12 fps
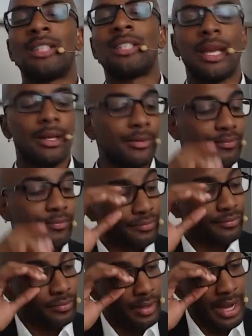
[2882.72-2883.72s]
Jake,
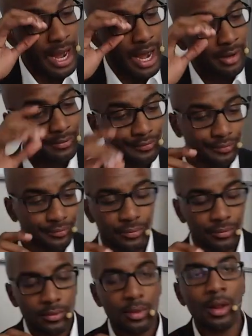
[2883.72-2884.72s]
now
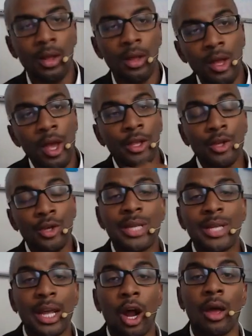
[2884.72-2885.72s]
you
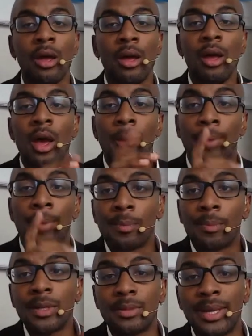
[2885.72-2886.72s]
said
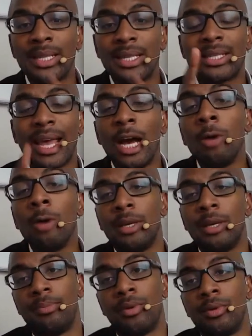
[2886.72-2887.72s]
purpose means to help
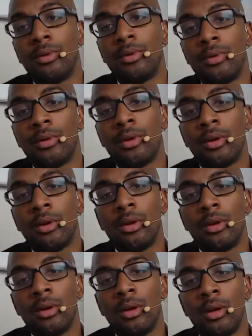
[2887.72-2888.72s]
people.
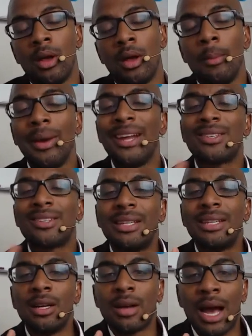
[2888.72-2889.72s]
But here's the
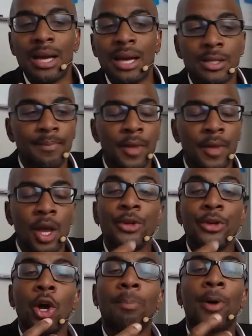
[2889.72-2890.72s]
deal, guys.
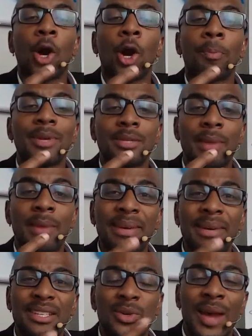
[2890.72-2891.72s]
Your purpose may be
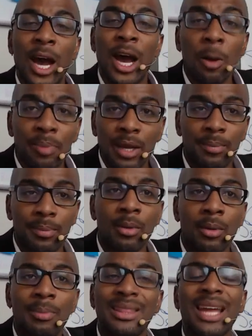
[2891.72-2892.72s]
to help people,
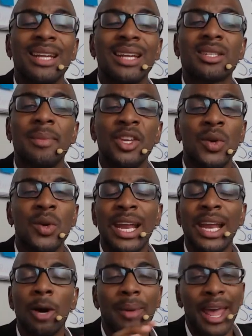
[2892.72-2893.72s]
but that doesn't mean you can
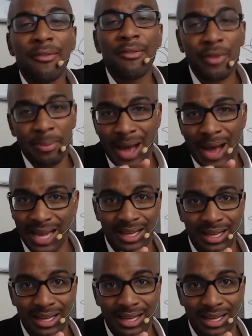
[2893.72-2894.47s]
help everybody.